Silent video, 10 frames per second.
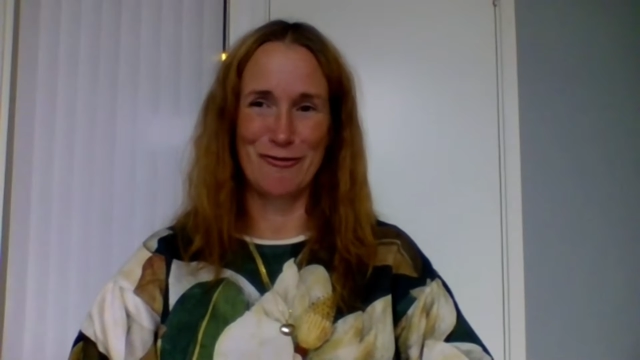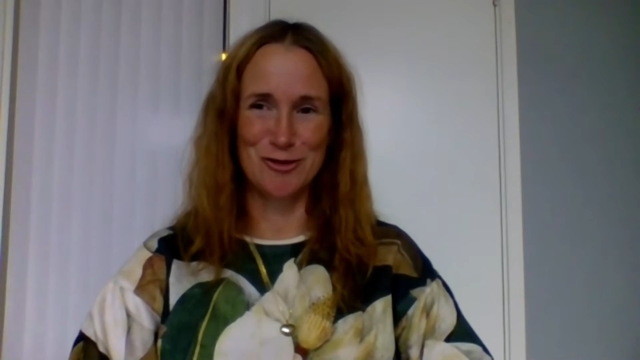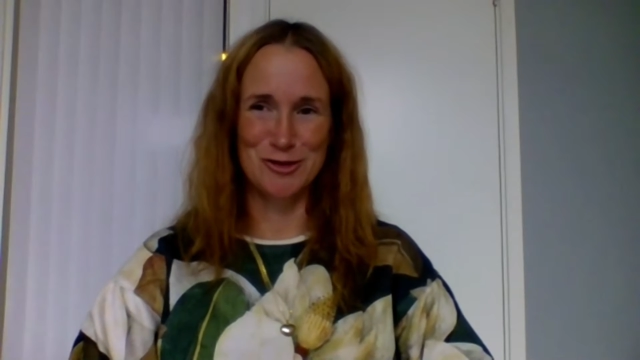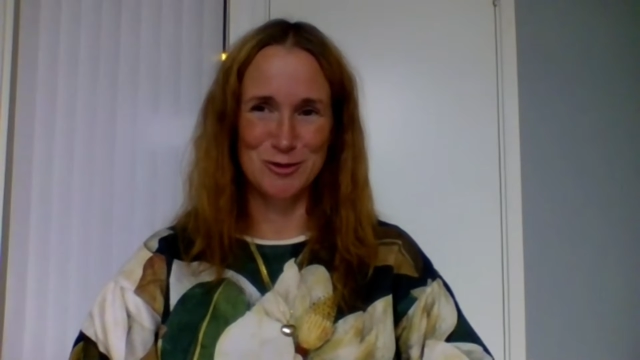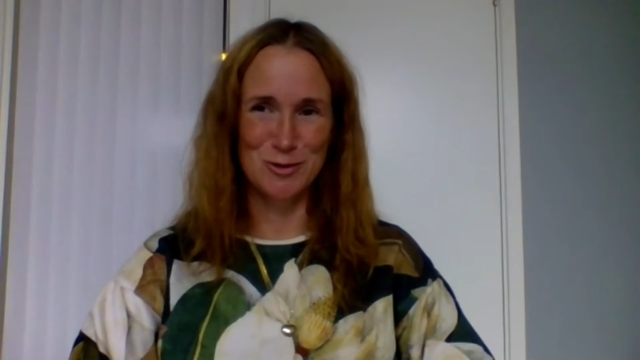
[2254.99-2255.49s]

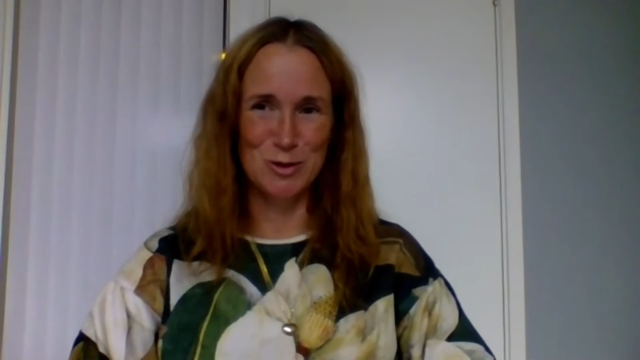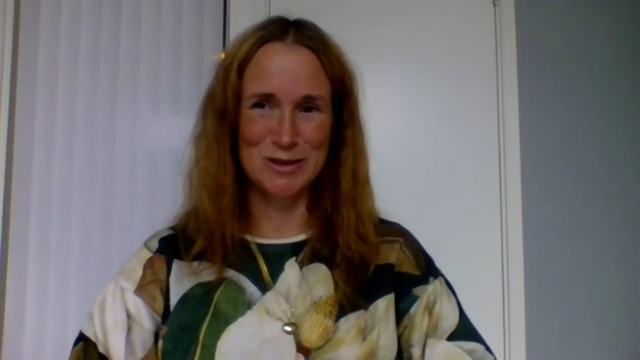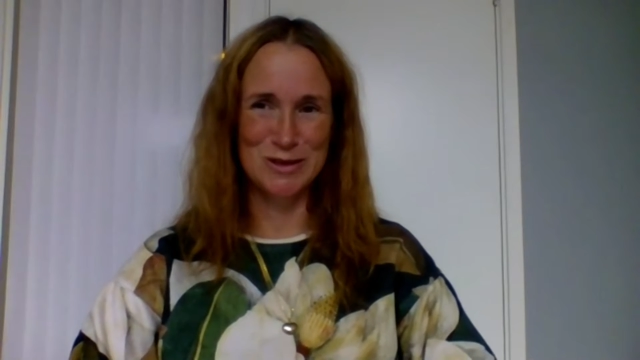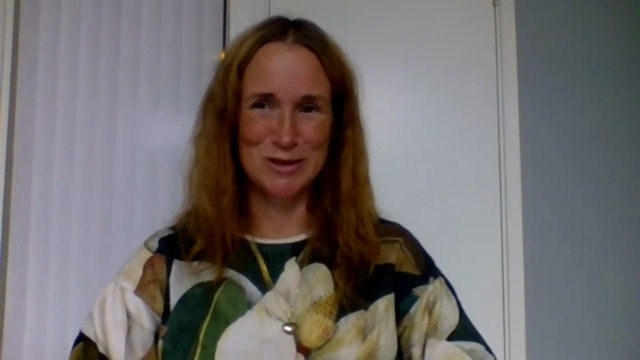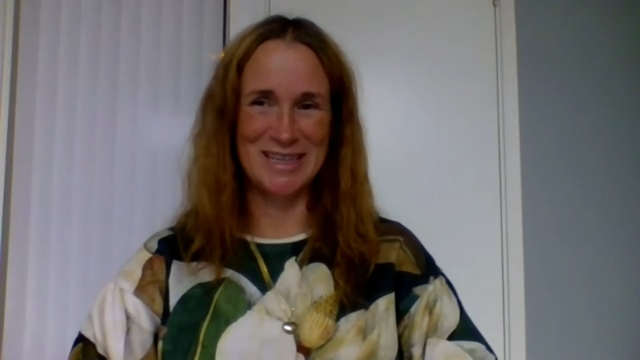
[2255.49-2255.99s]
frontal
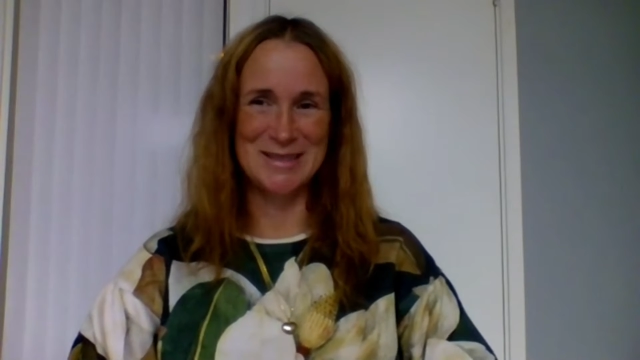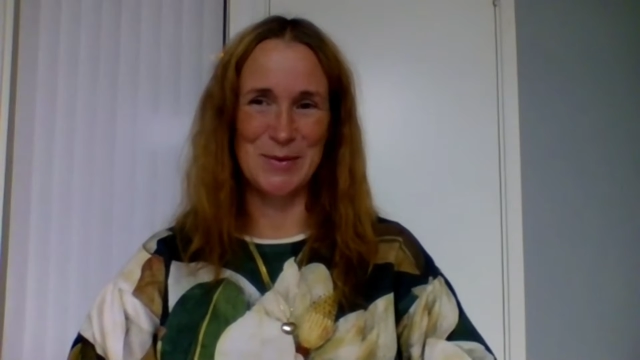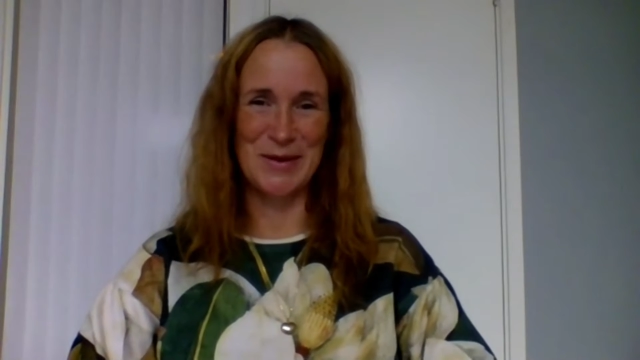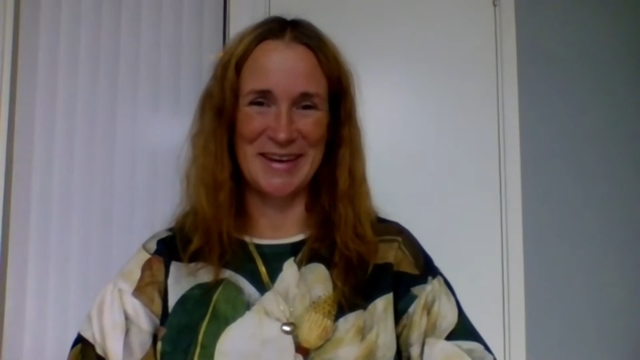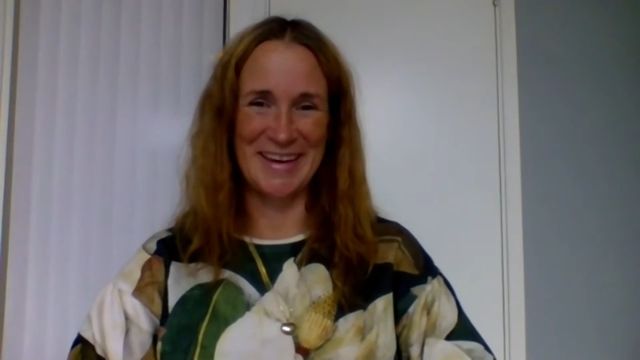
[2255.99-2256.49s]

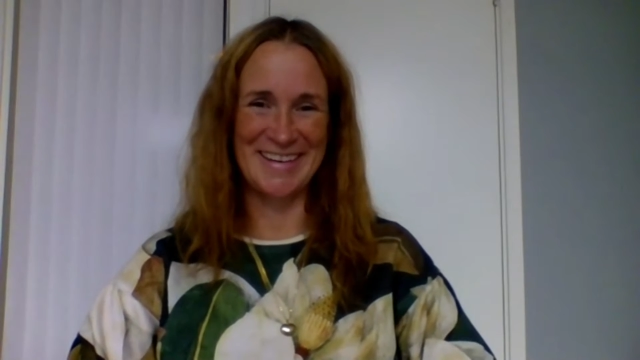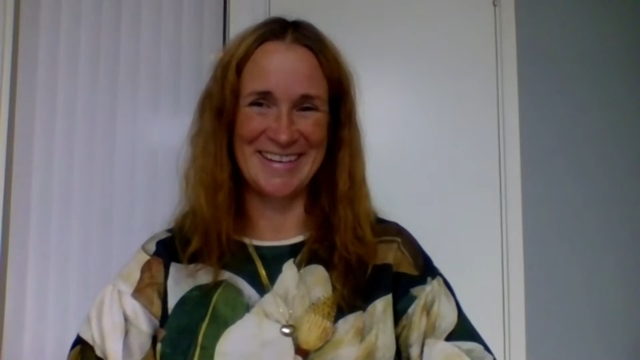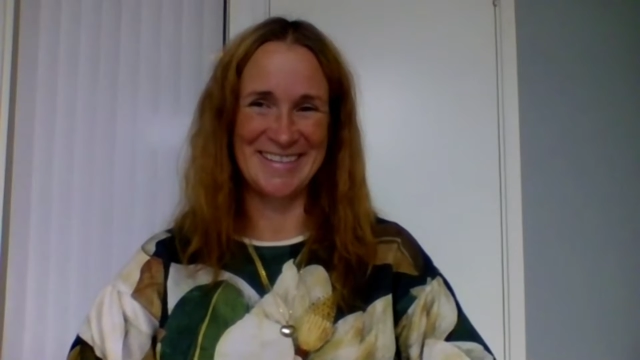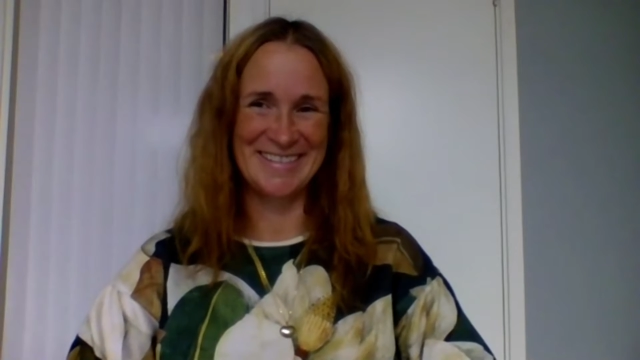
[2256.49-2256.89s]
cortex working.